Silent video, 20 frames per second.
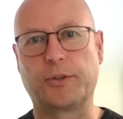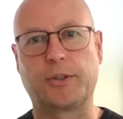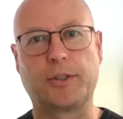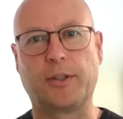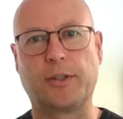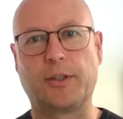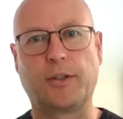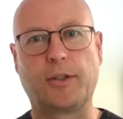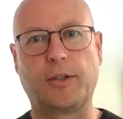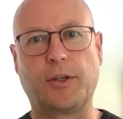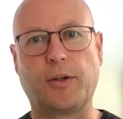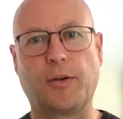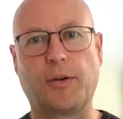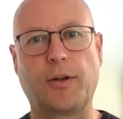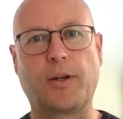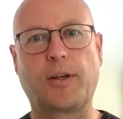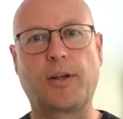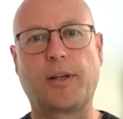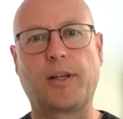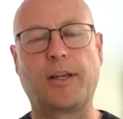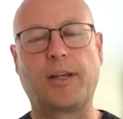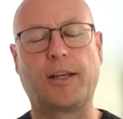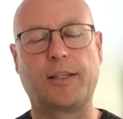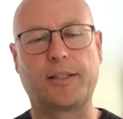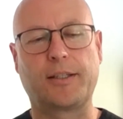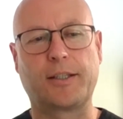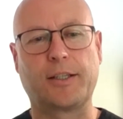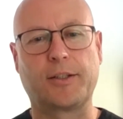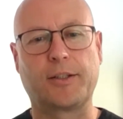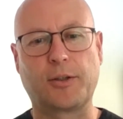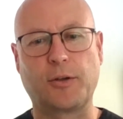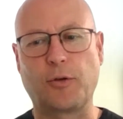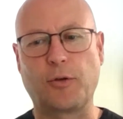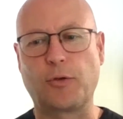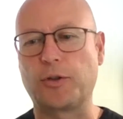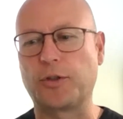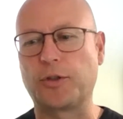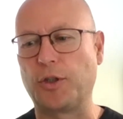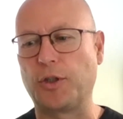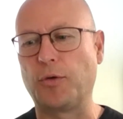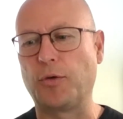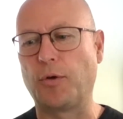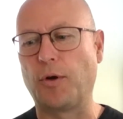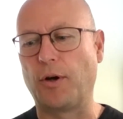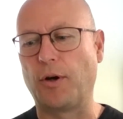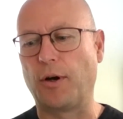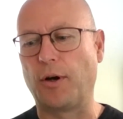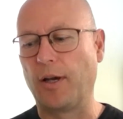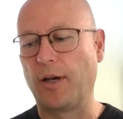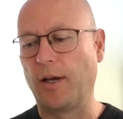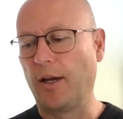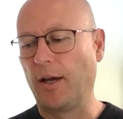Is as long as you are